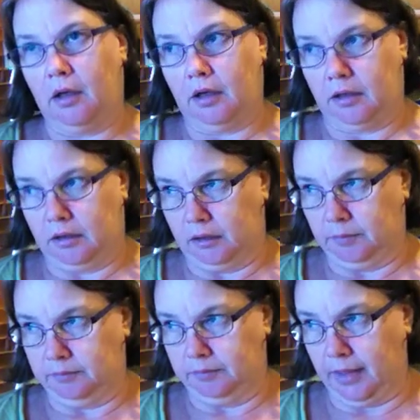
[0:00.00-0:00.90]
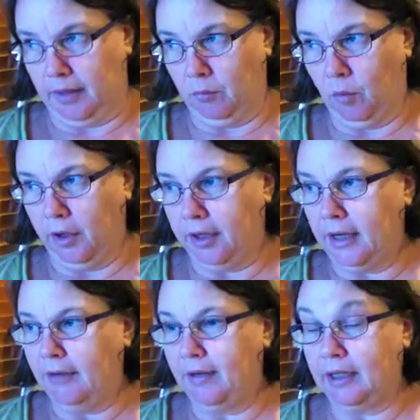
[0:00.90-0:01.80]
And what I
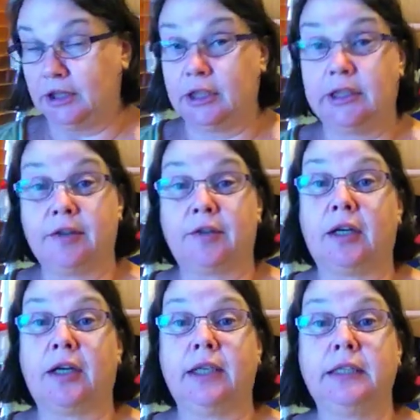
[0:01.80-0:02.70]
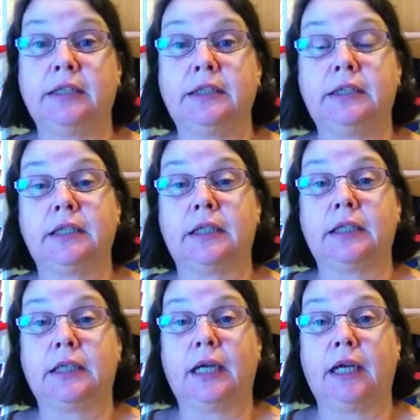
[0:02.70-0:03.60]
have actually decided
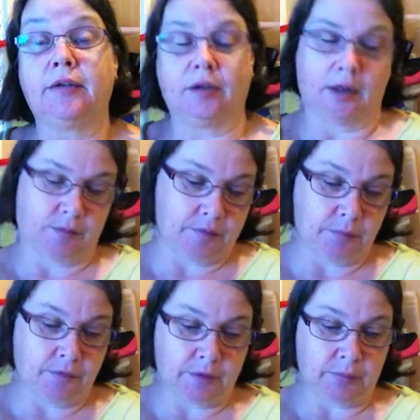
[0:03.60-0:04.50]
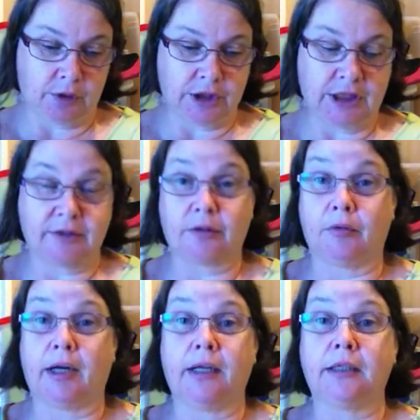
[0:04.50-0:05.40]
as I was moving projects
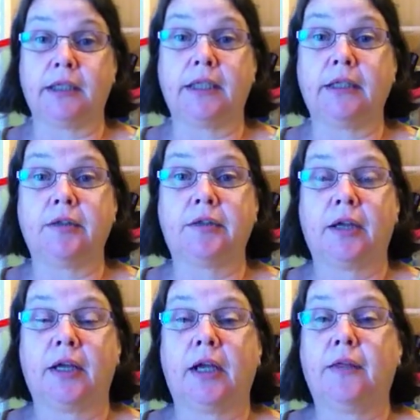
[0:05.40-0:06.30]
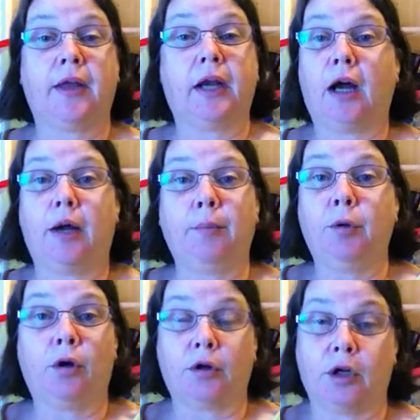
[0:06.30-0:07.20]
around is that I'm
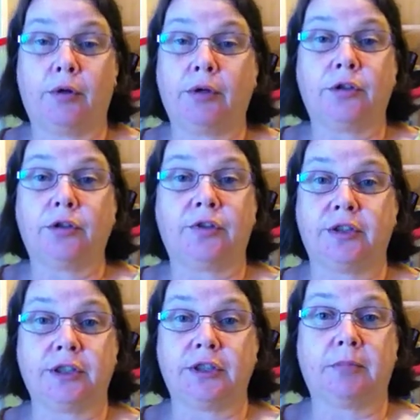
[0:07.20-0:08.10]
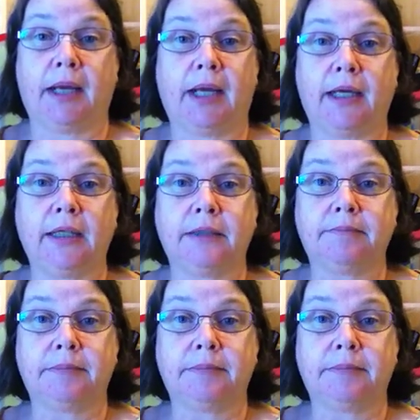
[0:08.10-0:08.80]
not going to stitch my hade.